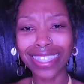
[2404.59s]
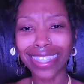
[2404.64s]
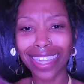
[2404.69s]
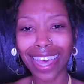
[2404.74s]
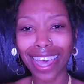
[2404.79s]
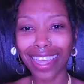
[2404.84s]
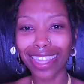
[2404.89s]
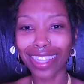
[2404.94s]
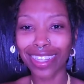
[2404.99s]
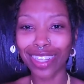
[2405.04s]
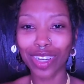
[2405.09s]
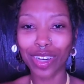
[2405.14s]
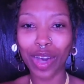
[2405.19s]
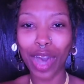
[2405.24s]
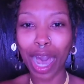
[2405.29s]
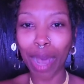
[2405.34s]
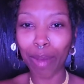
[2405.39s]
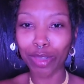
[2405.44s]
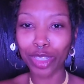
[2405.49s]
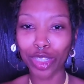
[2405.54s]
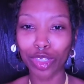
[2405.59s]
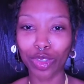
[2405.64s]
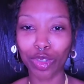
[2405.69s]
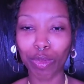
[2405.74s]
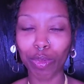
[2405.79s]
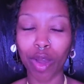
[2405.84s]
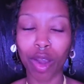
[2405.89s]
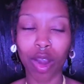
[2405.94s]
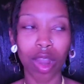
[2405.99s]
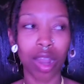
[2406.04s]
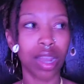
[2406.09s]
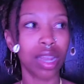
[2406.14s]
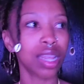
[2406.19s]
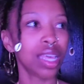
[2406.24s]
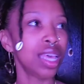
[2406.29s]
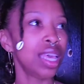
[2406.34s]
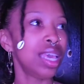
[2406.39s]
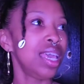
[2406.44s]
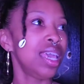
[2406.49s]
to that little optional part,